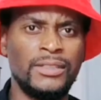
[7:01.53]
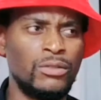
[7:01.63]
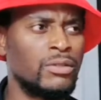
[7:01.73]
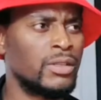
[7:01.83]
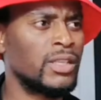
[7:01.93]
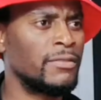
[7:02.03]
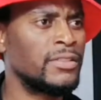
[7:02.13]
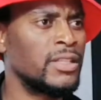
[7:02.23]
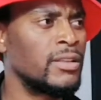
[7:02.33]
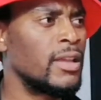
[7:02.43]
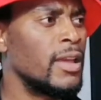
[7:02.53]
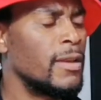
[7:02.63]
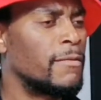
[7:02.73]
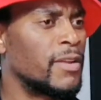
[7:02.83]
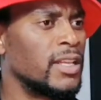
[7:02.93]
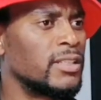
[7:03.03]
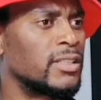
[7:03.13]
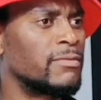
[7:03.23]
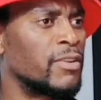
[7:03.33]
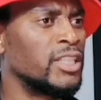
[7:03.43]
you know, because I've seen
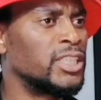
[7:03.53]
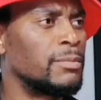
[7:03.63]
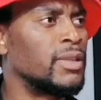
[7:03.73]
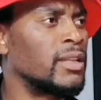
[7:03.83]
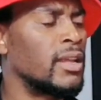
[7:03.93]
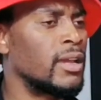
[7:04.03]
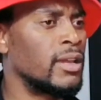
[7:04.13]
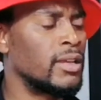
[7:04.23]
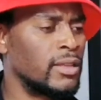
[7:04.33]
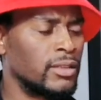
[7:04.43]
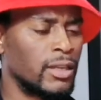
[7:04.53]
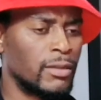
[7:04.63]
friendship that